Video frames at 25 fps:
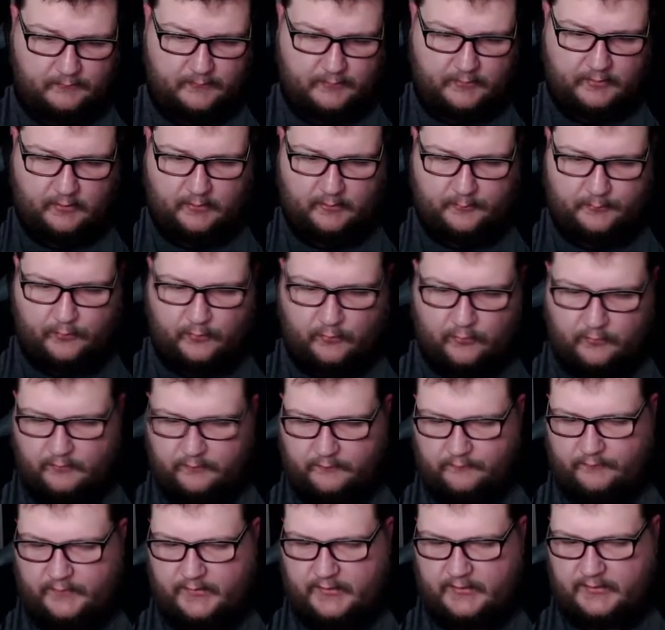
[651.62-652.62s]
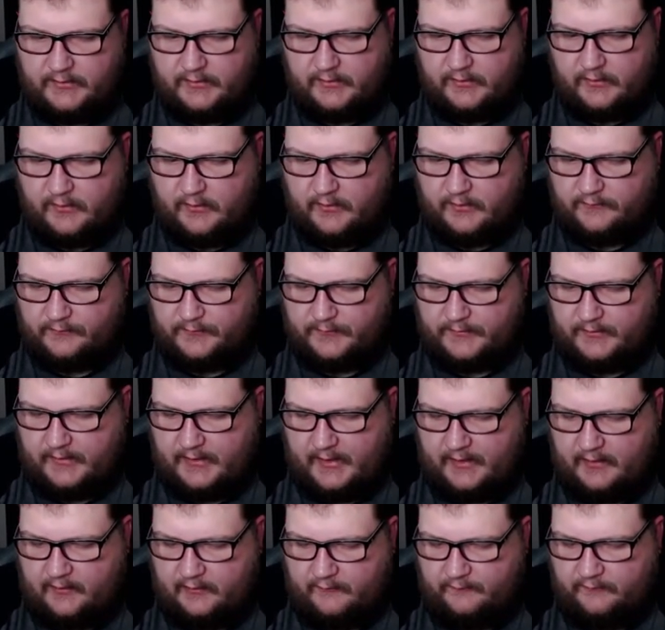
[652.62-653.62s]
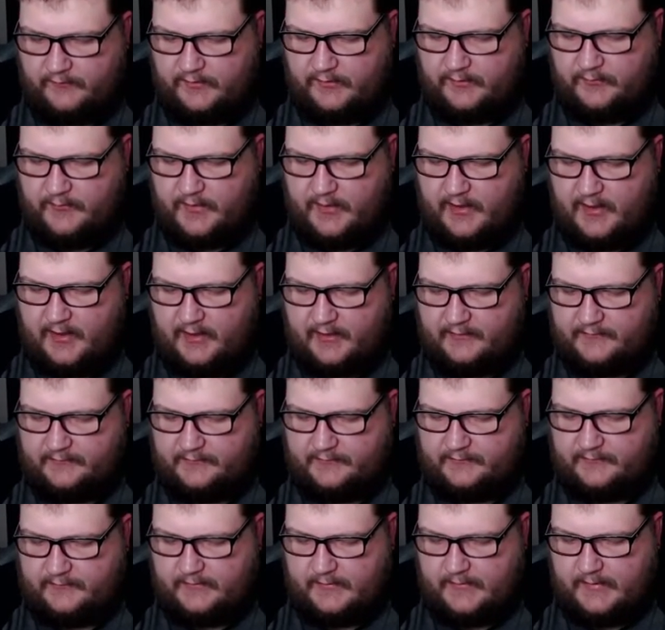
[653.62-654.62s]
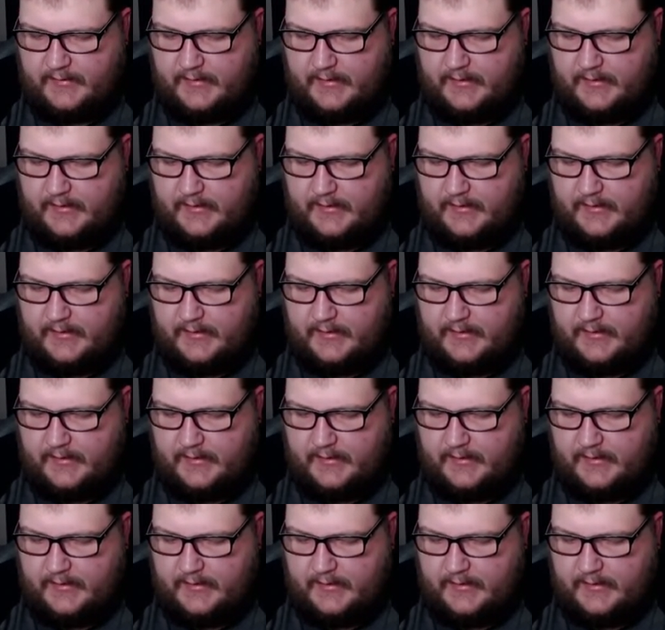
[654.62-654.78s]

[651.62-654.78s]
We are pulling the V cards. we got our V Max.